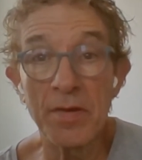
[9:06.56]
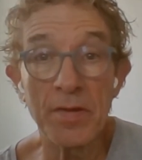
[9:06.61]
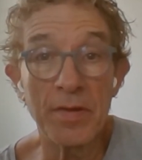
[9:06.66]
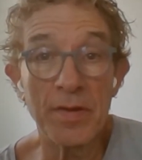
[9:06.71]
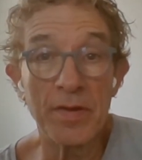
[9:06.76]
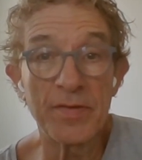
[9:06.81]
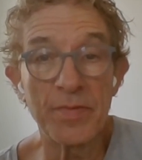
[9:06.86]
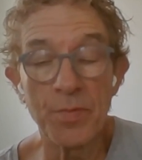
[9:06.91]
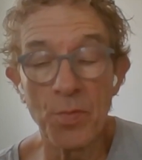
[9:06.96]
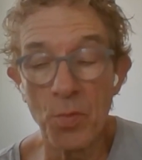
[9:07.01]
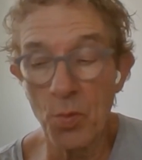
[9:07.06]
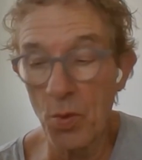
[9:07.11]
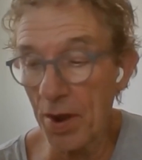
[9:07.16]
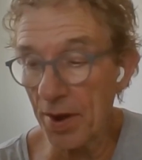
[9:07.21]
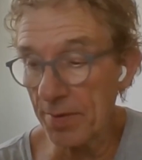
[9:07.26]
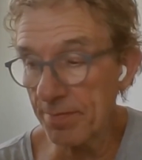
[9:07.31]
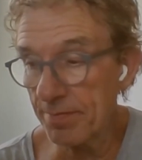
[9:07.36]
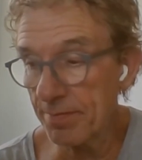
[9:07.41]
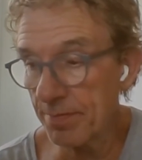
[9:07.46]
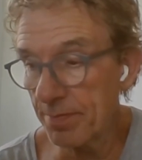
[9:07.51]
that's
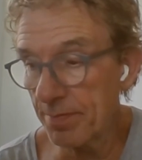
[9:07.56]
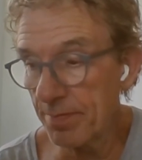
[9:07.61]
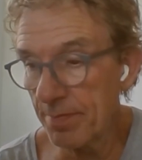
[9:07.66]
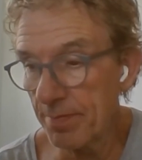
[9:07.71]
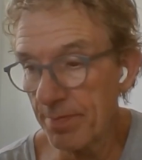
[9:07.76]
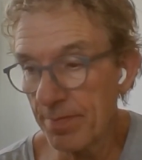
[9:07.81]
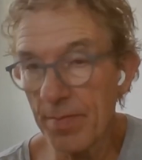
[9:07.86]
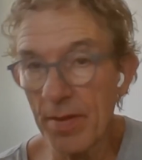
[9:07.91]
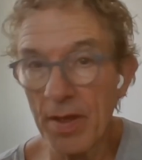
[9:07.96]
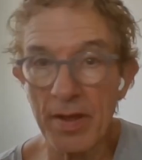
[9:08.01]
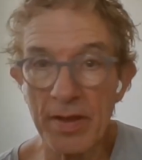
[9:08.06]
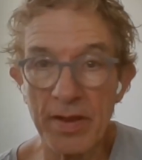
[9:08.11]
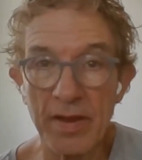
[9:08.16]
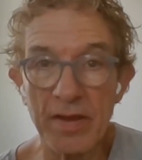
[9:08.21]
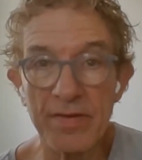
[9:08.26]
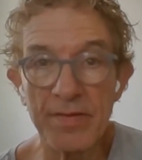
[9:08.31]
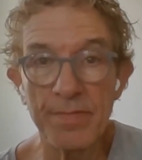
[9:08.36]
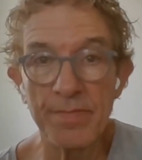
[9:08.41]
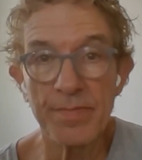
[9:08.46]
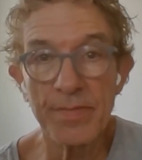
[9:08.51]
one, I
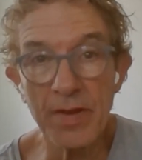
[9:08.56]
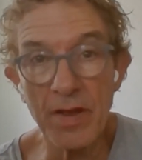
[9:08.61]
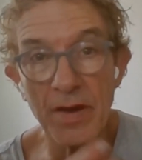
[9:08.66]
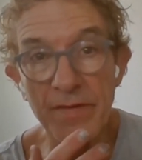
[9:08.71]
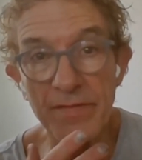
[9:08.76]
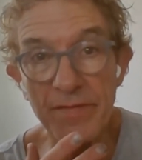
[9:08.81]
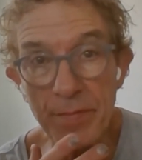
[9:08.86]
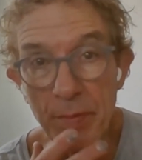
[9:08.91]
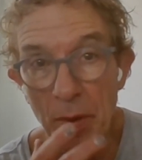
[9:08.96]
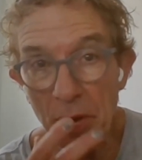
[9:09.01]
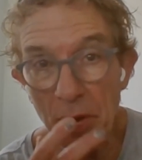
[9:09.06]
guess, kind of a